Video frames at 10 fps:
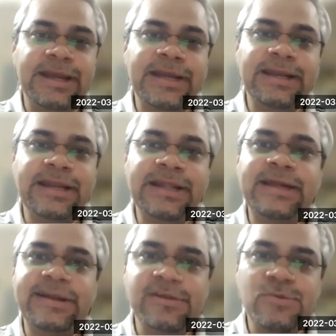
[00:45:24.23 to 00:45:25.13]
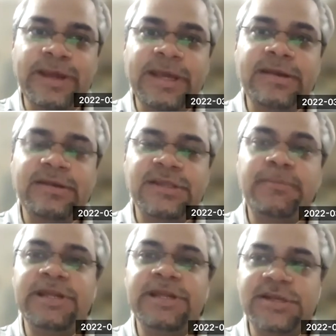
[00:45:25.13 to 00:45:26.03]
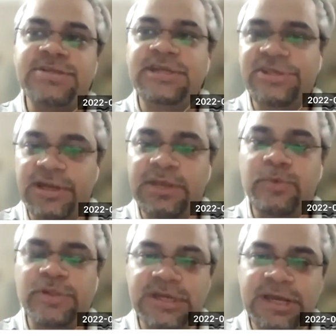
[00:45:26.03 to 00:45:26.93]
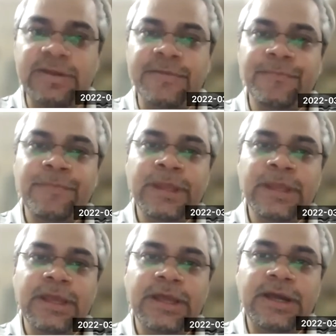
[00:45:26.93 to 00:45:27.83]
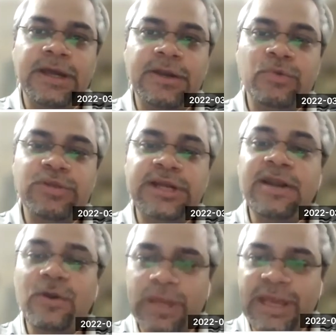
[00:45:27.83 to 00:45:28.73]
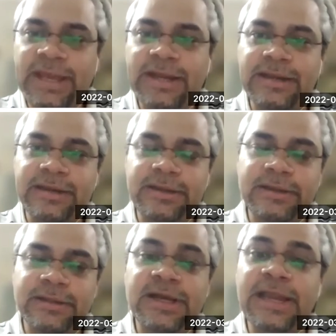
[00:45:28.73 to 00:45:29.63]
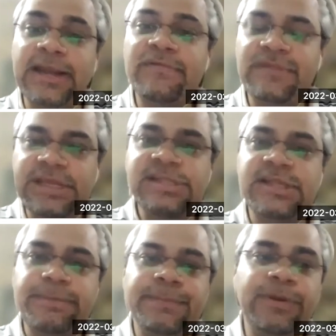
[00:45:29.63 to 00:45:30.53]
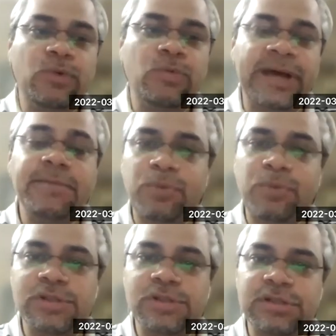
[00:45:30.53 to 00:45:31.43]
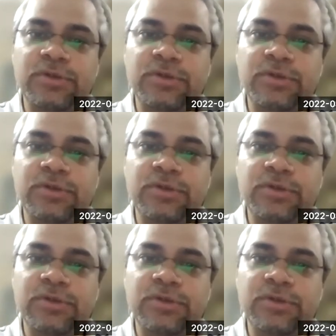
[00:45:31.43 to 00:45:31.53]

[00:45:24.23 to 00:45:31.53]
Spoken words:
And that is where some research initially was done, to start looking at the kind of things that people who buy books.